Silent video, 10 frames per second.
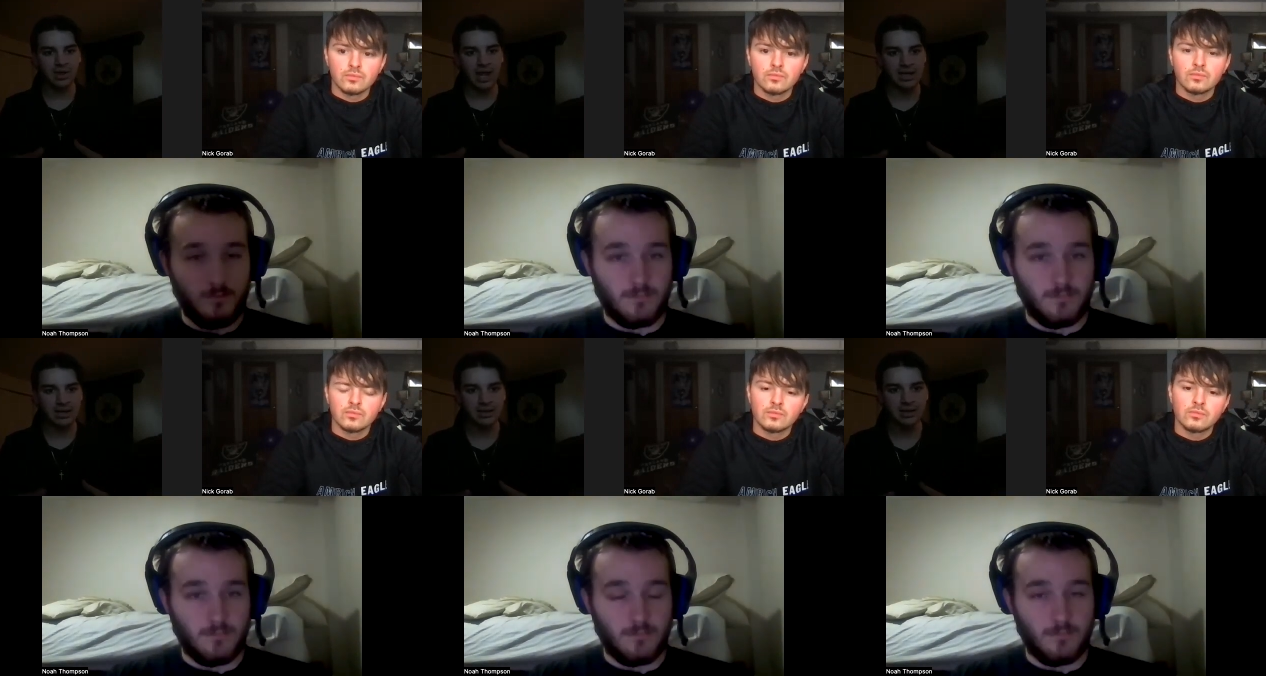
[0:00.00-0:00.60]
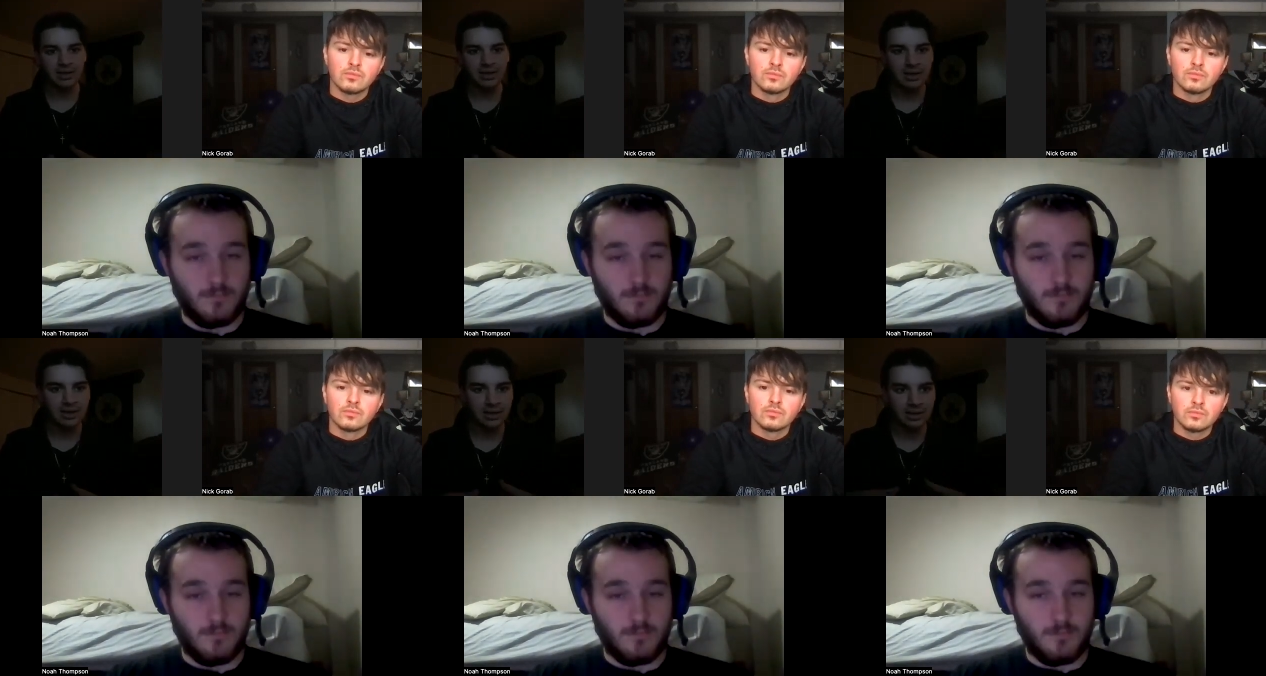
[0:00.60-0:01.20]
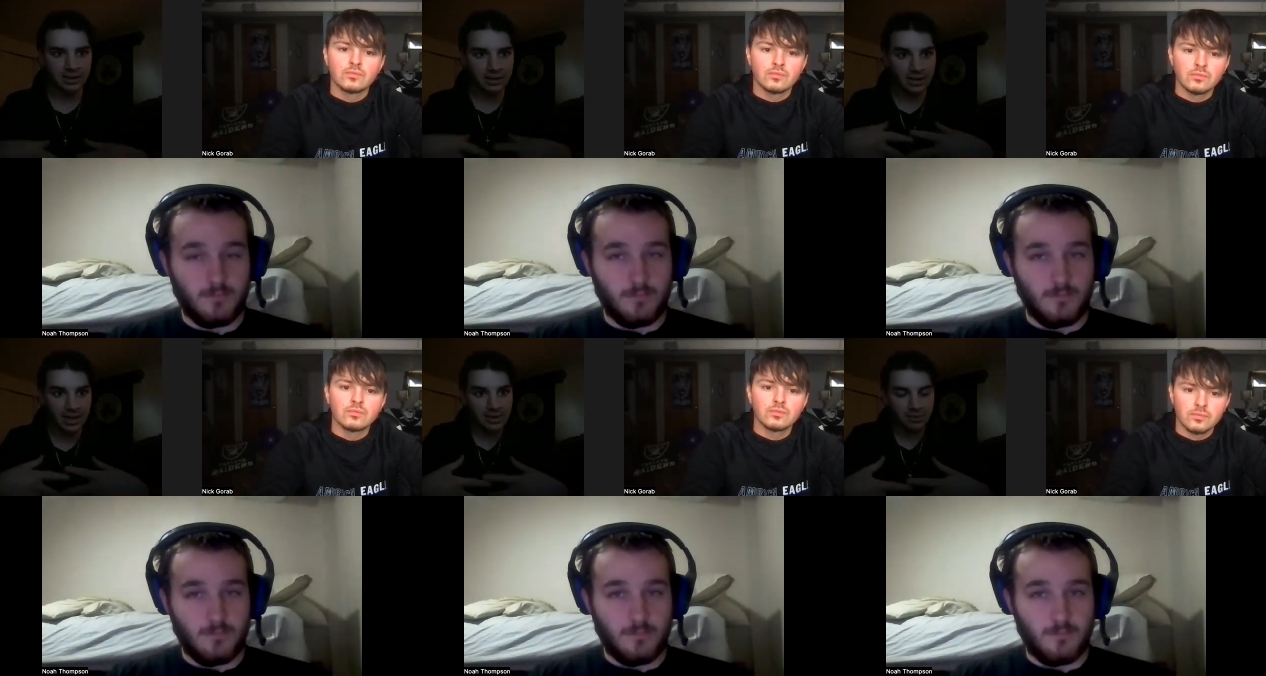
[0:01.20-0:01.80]
Speaker 1: like
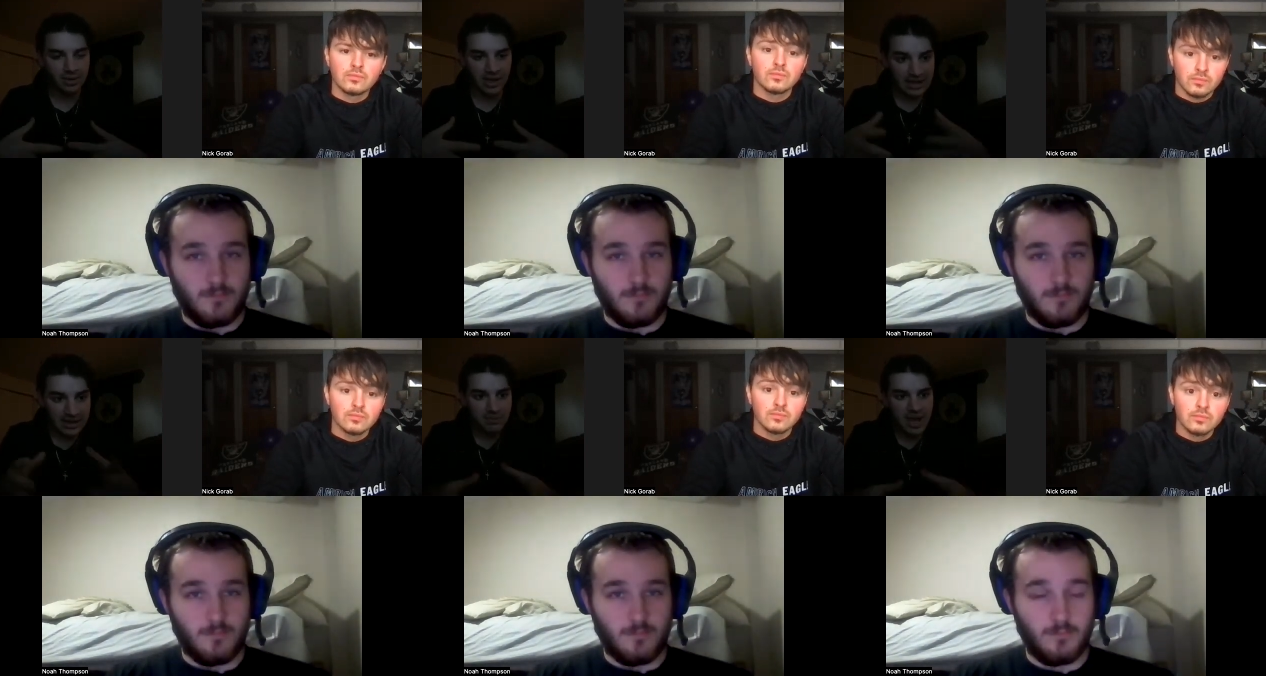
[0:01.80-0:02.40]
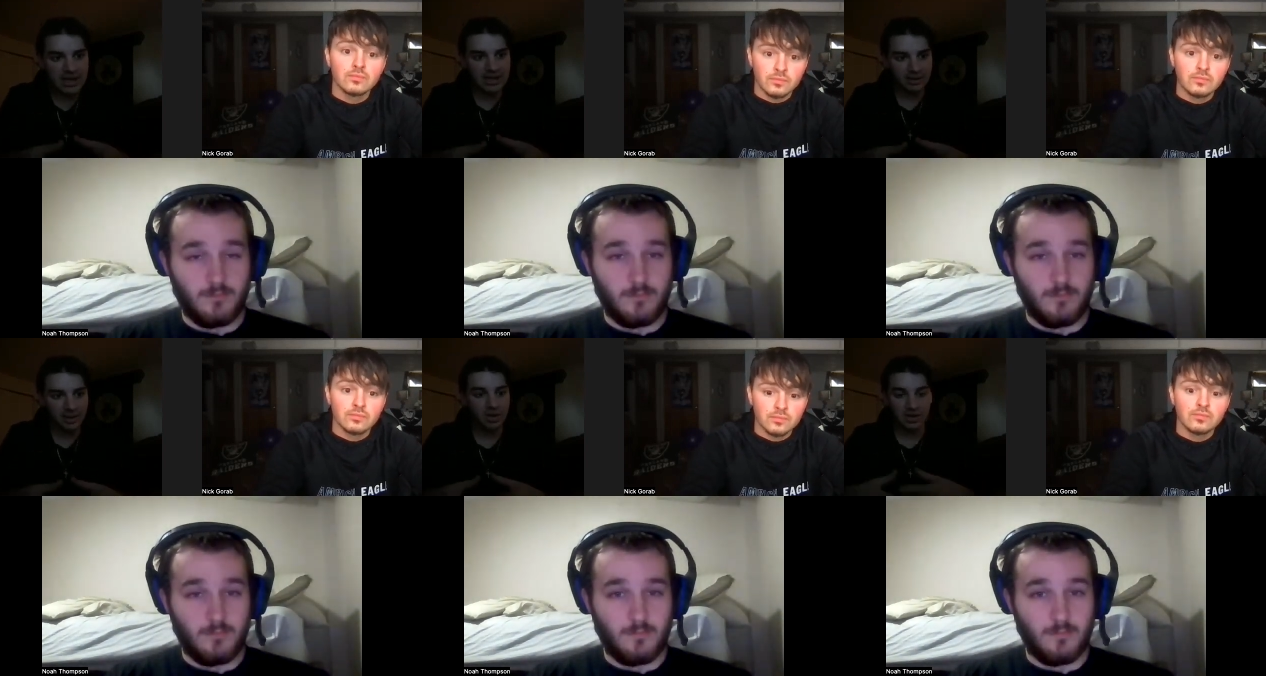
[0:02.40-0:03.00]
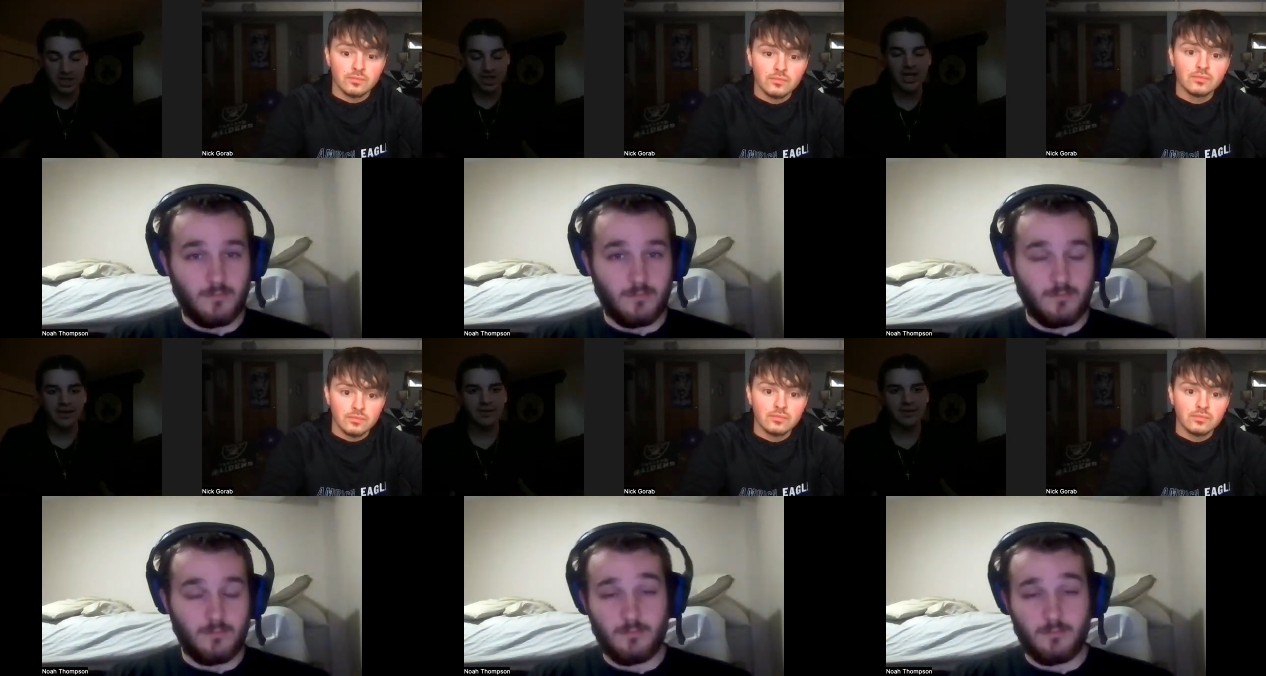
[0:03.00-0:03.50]
It, like he made it look legit,